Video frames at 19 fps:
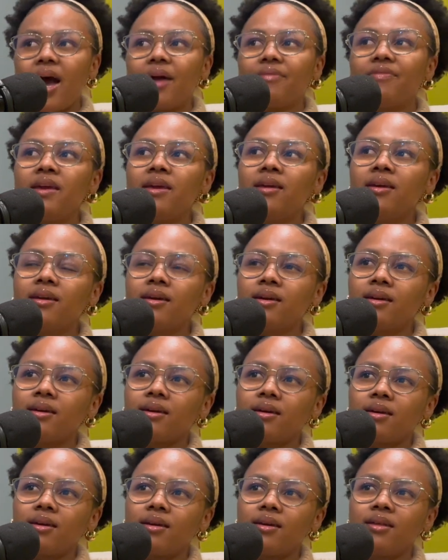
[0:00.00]
I think
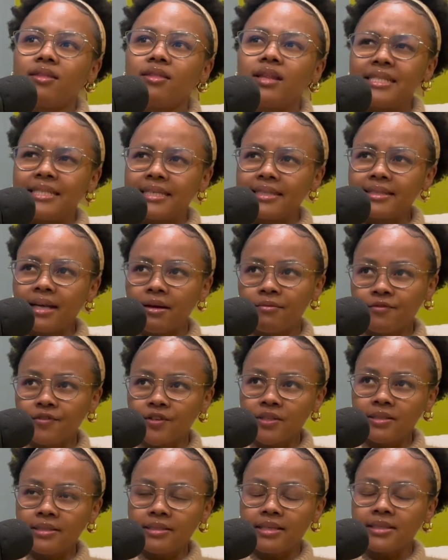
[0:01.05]
the discomfort